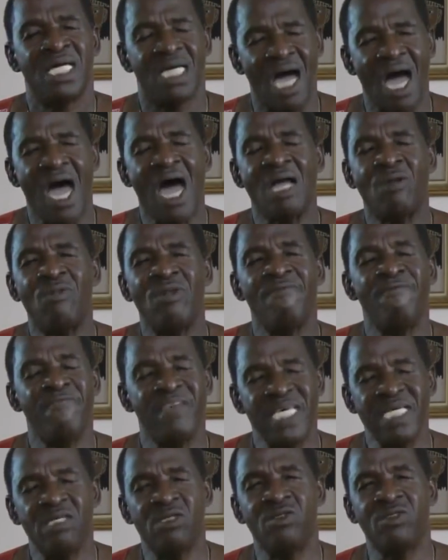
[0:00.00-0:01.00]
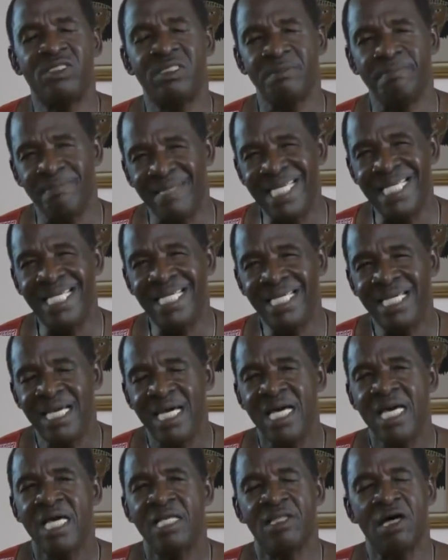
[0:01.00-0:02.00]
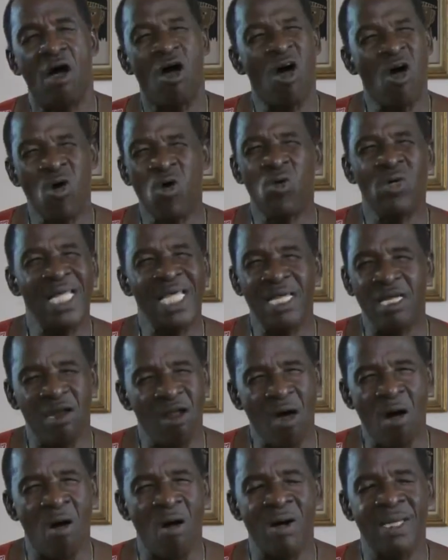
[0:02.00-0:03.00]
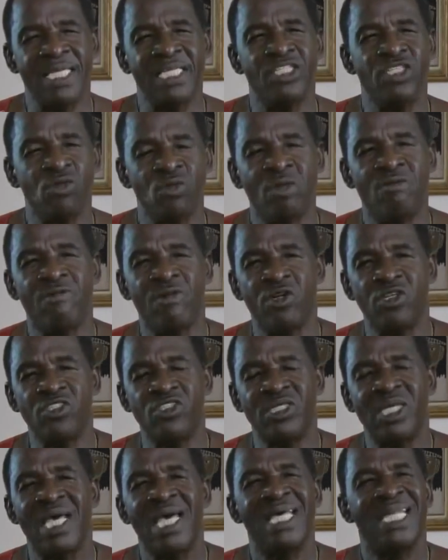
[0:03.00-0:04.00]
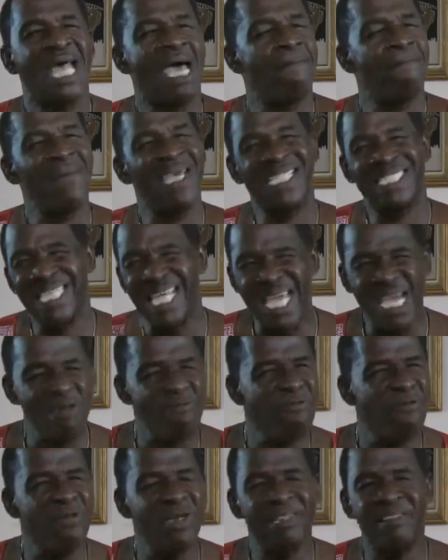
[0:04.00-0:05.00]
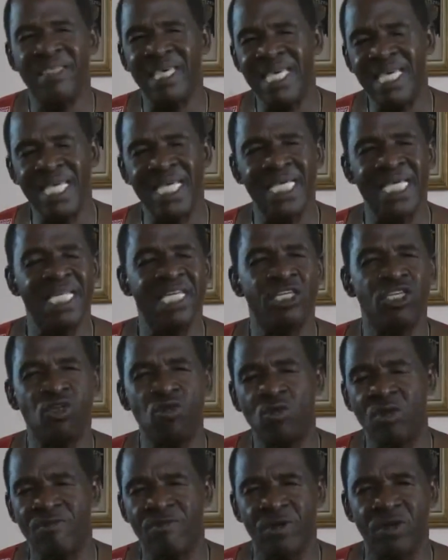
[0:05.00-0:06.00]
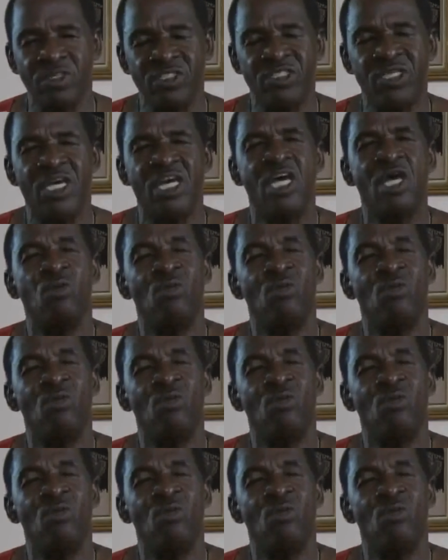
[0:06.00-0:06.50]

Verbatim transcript: God revealed to me the only law in the universe that makes everything in the universe